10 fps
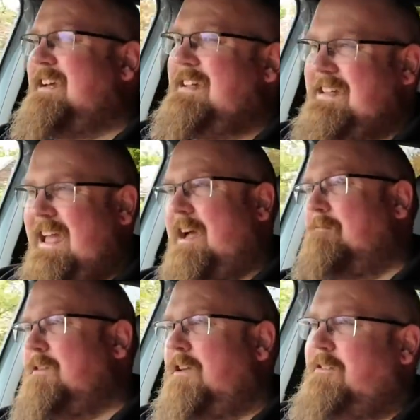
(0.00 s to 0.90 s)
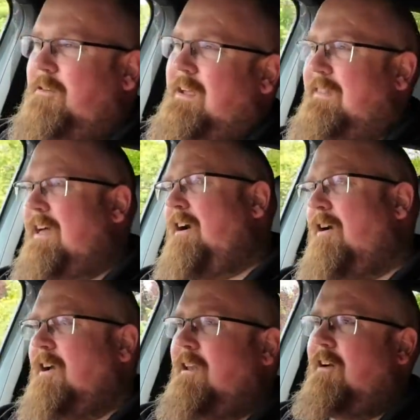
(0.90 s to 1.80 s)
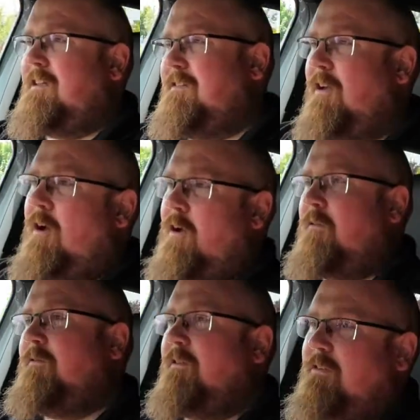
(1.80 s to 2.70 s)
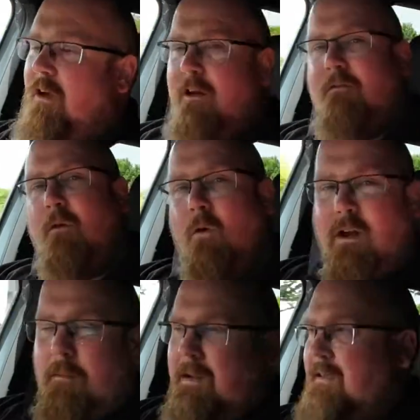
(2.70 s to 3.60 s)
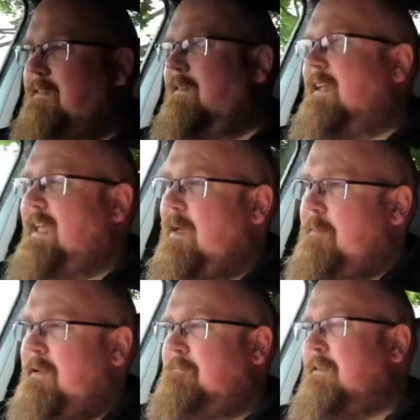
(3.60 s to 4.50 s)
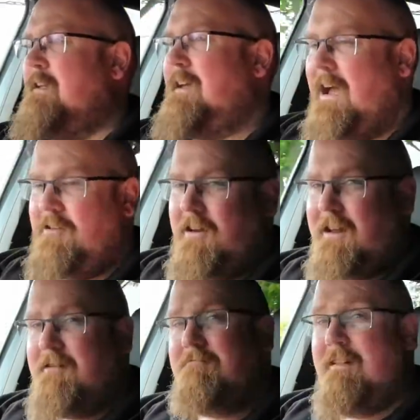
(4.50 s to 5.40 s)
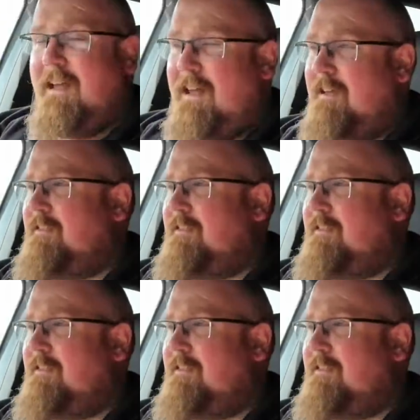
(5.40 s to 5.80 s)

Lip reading: yeah, you do get that highlight of tyre roar coming into the cabin, as you can hear